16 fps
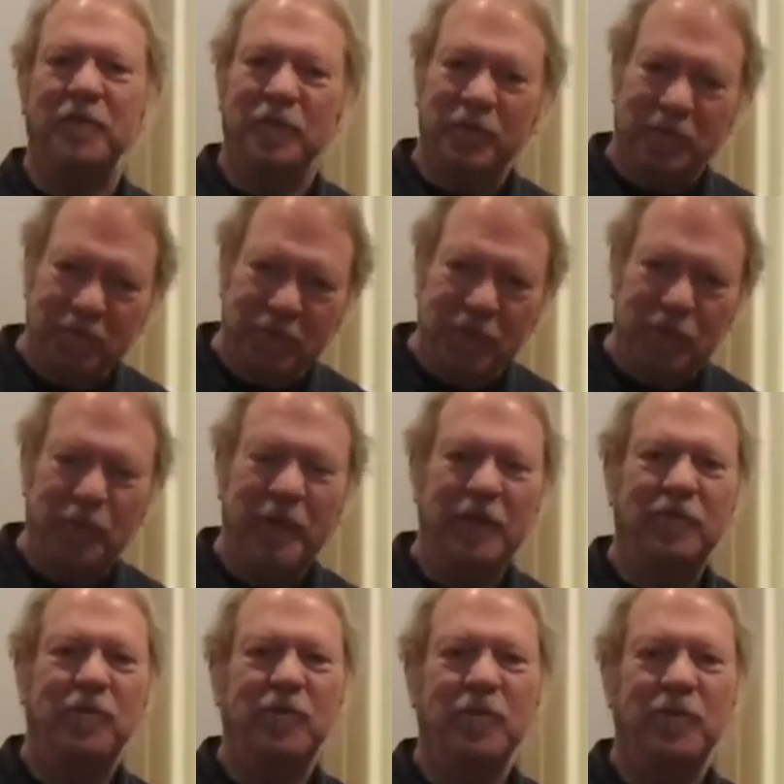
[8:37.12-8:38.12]
to
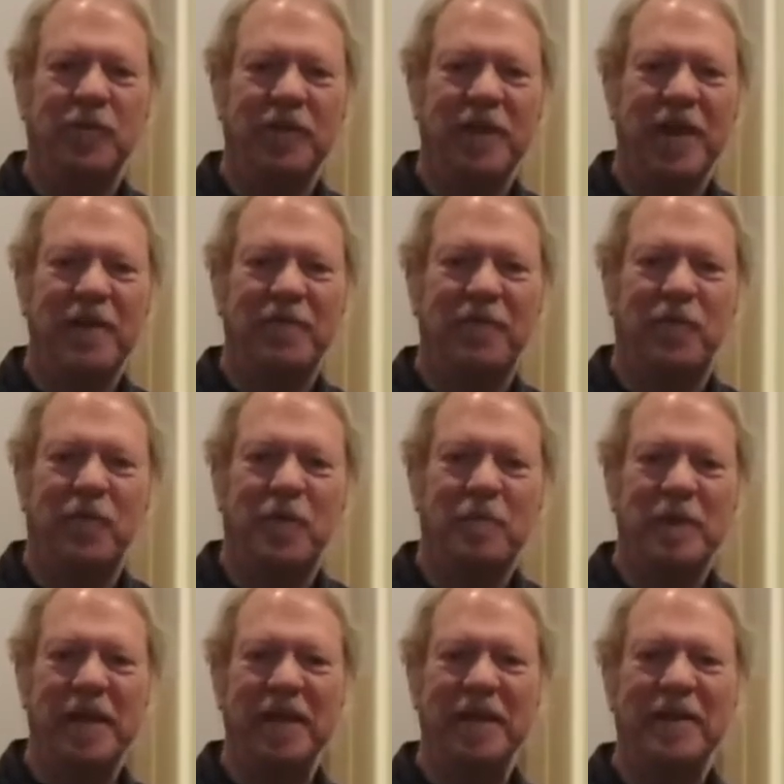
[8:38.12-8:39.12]
speak to you today for a
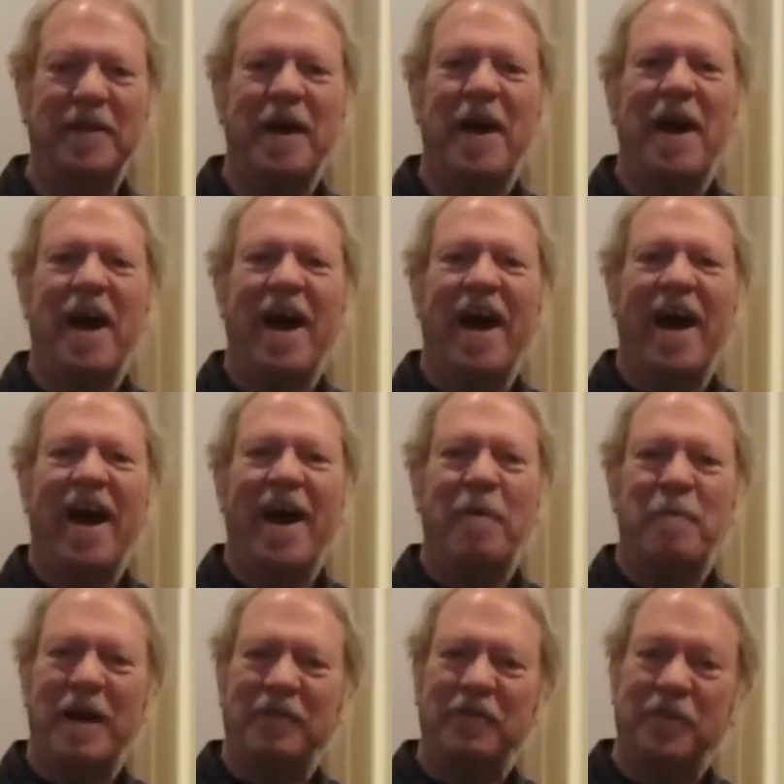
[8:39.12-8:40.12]
minute
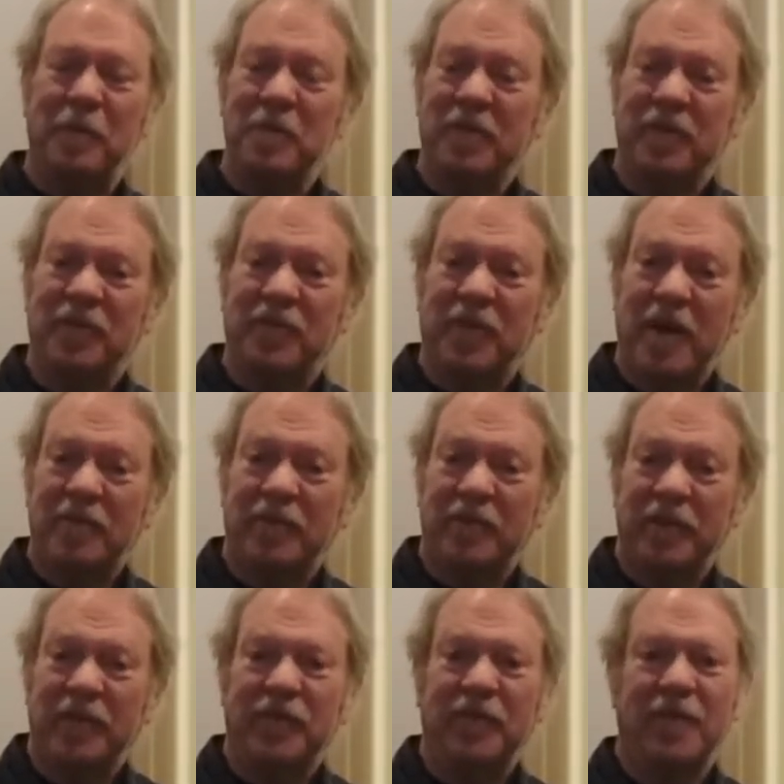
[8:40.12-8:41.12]
about some of the
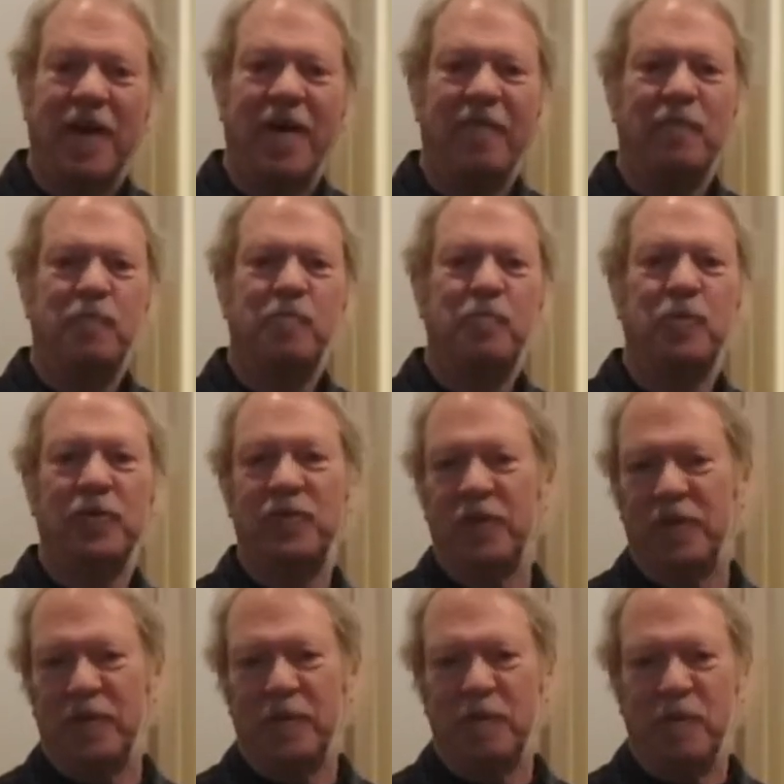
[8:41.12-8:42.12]
subtleties of
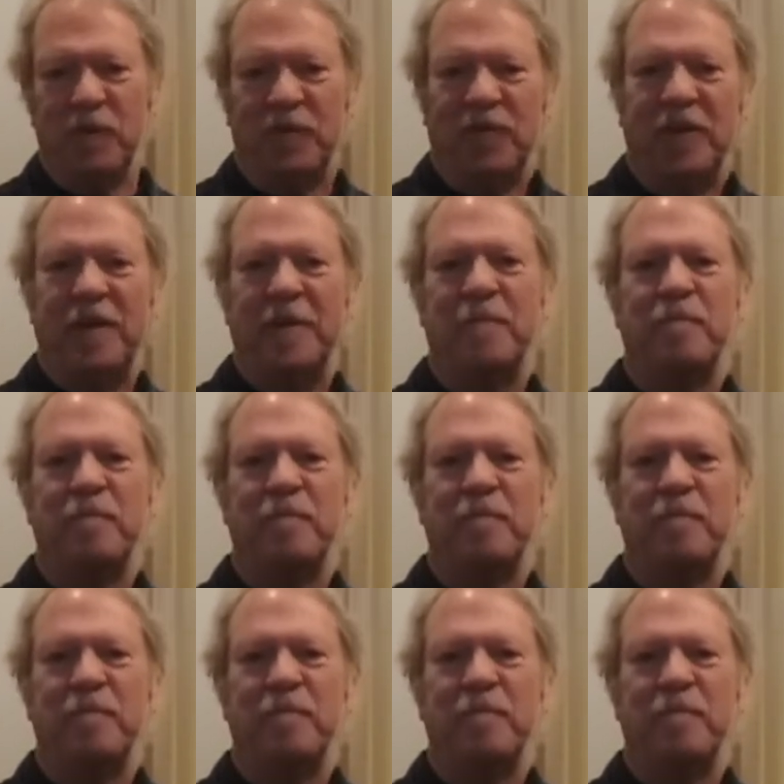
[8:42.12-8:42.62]
Brazilian music.